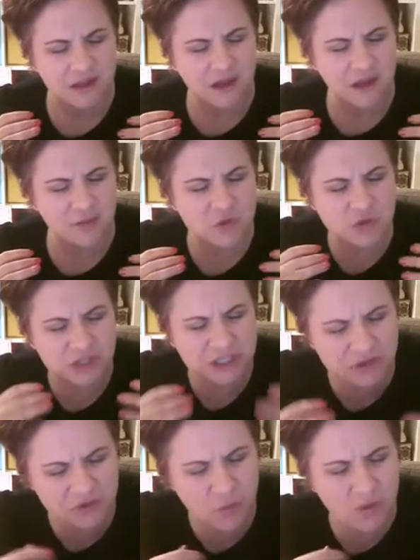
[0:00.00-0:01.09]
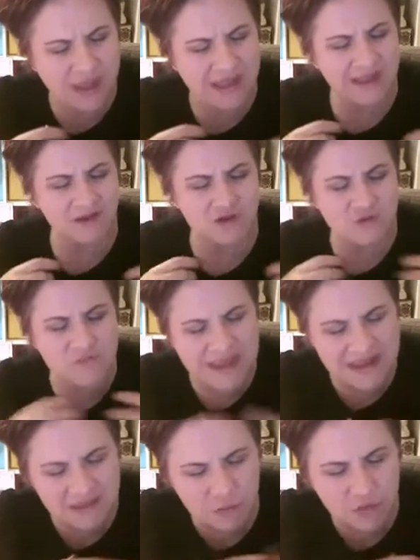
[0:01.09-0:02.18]
you clear the way and you
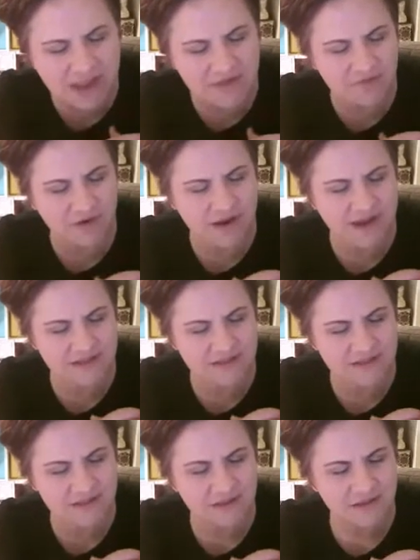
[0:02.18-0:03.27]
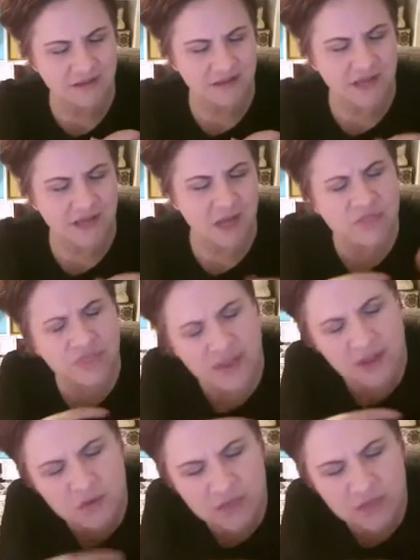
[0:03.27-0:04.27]
make the way for us. God, we thank you